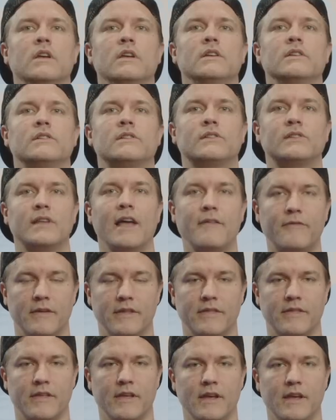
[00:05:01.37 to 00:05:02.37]

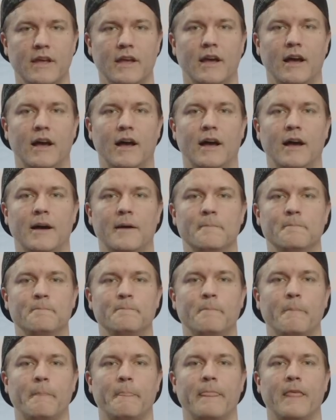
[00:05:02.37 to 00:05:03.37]
7th. Um,
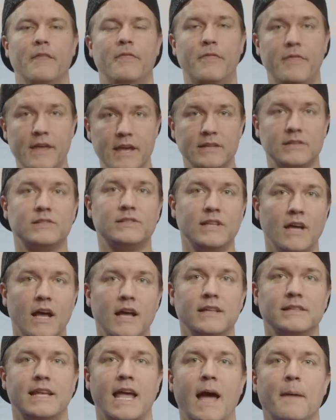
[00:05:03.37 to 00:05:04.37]
this
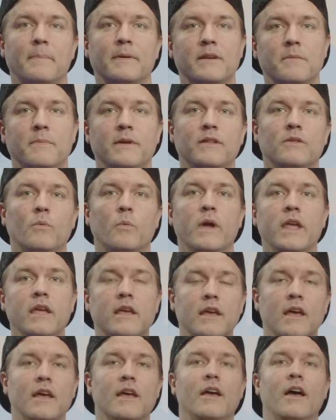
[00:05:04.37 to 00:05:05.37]
does happen to be the
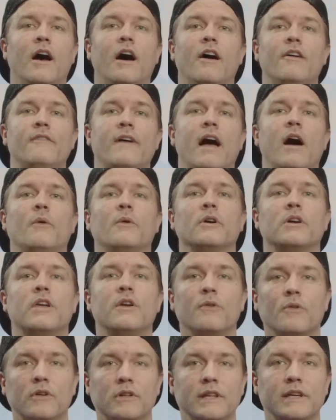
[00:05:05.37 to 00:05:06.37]
week of our
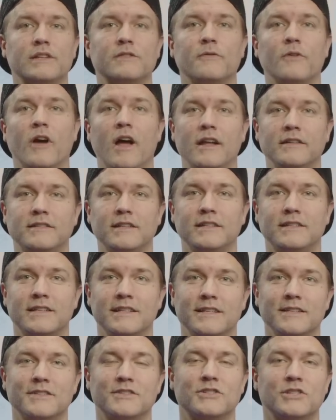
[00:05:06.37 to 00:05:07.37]
HeroClix for
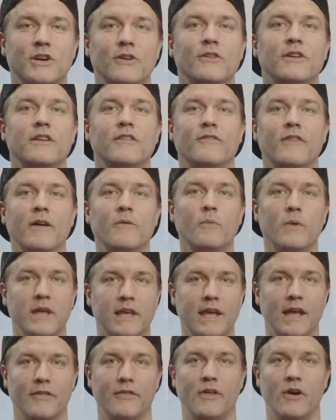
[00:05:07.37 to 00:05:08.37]
Huntington's charity event
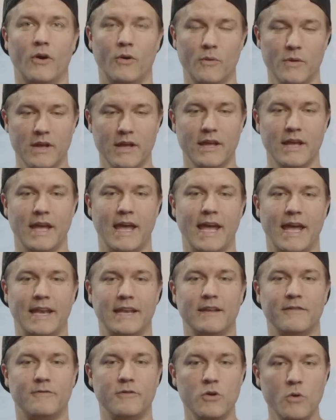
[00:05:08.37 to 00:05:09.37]
weekend, though. And
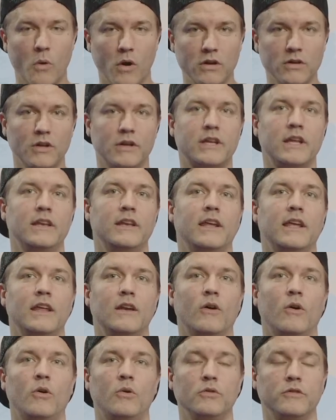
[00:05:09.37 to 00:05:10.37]
if you are looking to get
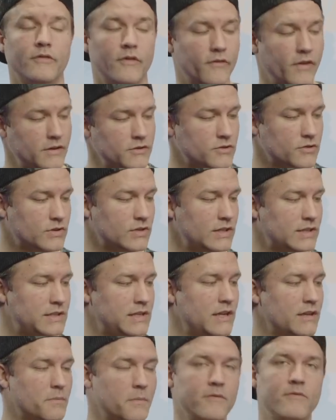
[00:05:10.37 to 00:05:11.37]
a hold of Avenger
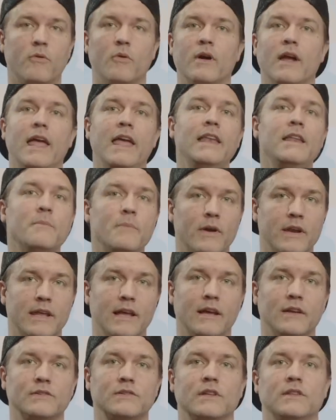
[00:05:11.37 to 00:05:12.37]
60th before anybody
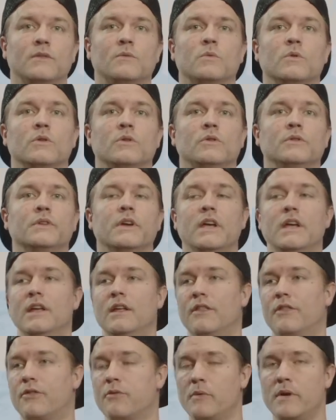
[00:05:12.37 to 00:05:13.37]
else in the world,
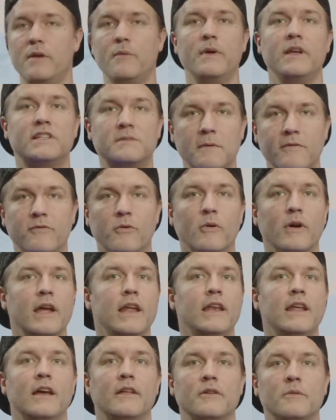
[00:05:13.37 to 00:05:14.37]
three weeks before
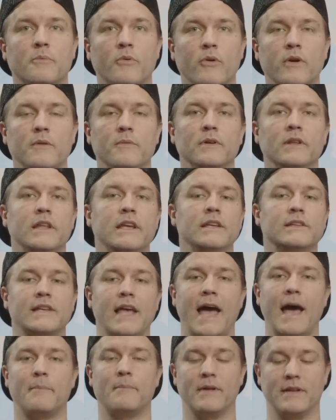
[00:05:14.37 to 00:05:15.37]
any other pre release
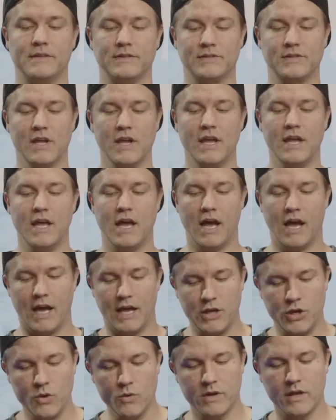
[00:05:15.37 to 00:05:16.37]
happens, uh,
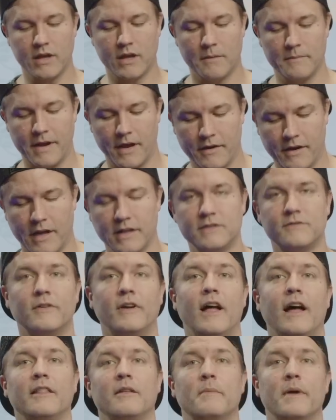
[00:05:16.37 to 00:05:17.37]
you can come down to Huntsville,
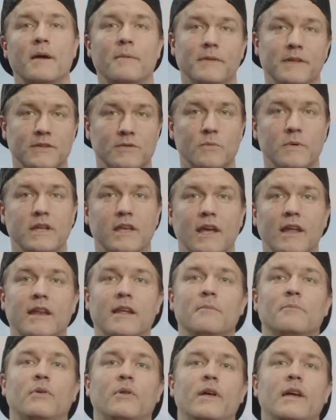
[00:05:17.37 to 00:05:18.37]
Alabama this weekend
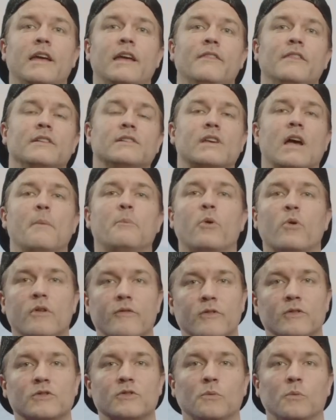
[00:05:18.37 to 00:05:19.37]
and play in the Scott Porter
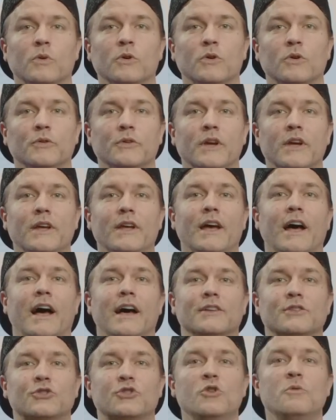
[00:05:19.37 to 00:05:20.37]
vs. the World uh,
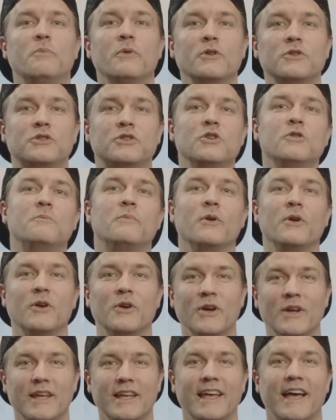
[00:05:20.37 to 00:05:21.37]
super
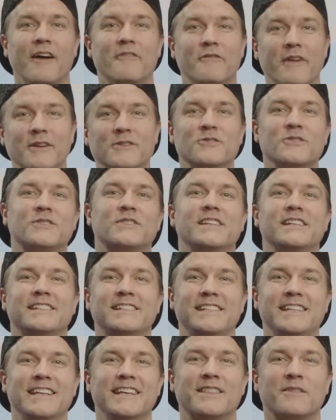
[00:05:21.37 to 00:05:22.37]
duper Avenger
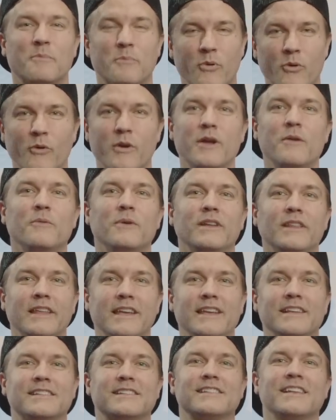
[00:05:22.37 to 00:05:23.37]
60th pre
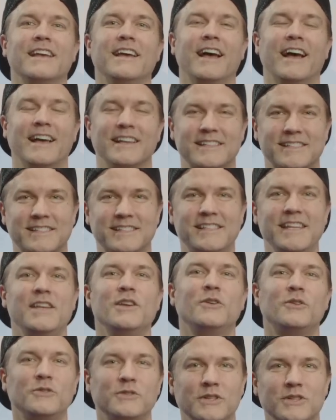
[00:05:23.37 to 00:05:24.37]
release uh,
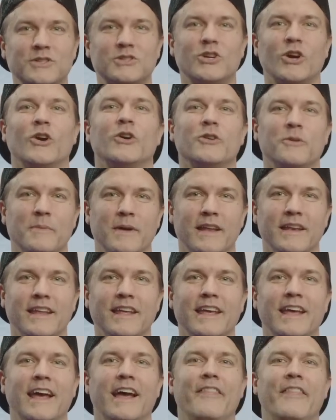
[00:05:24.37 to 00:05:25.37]
sealed tournament.
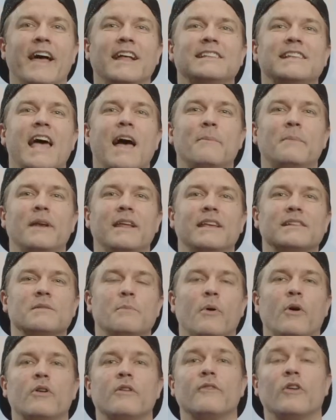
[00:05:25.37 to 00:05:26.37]
And that's happening as a
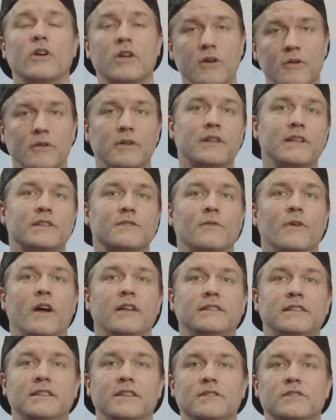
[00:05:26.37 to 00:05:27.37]
part of our HeroClix for
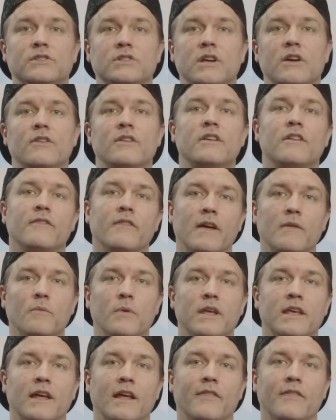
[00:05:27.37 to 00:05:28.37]
Huntington's charity event
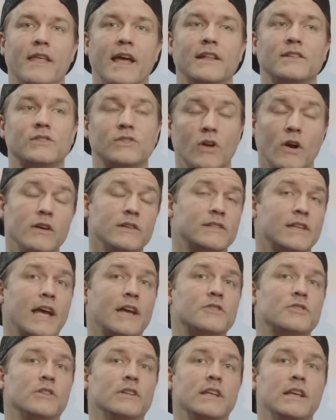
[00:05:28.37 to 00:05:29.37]
weekend. That starts
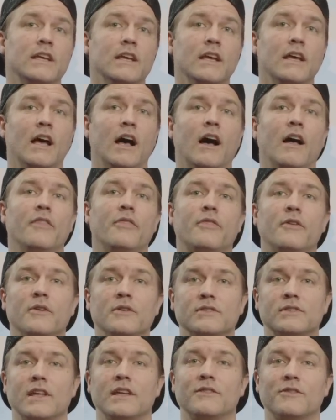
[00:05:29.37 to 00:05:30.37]
actually on
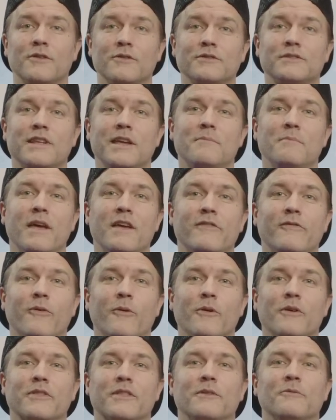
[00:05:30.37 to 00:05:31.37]
Thursday, Thursday, May
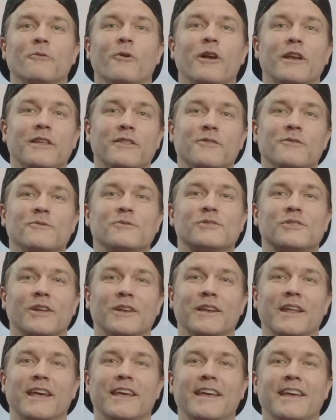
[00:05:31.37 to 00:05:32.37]
4th, and running through
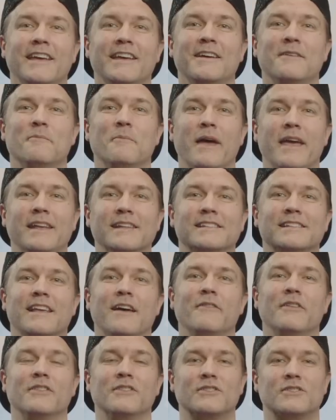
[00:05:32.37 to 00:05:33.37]
Sunday, May
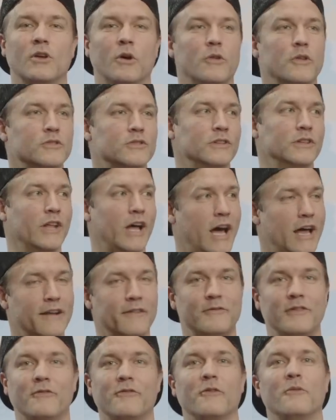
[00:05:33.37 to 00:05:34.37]
7th. So there's a lot
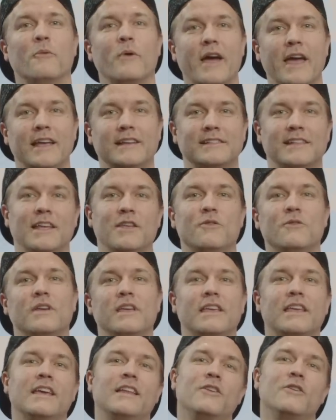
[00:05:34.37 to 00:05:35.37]
of different ways that you
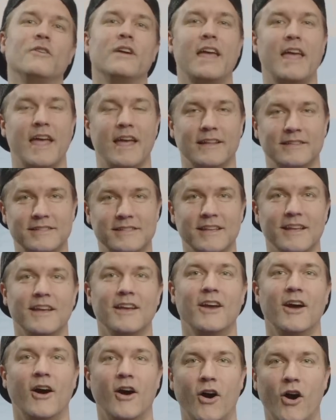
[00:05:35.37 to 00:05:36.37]
can get your hands
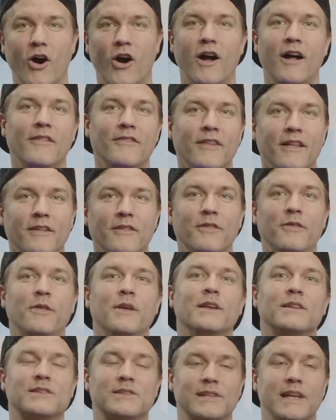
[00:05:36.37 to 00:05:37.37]
on
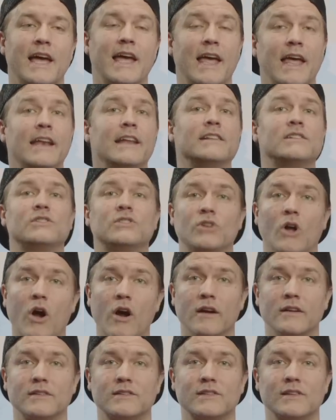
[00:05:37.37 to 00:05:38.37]
this set, and it
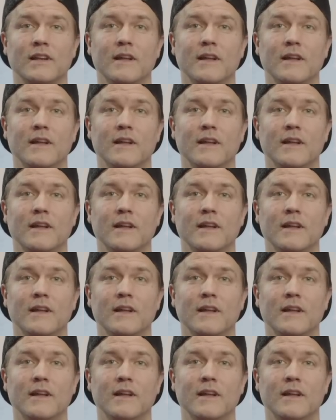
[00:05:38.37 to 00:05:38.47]
starts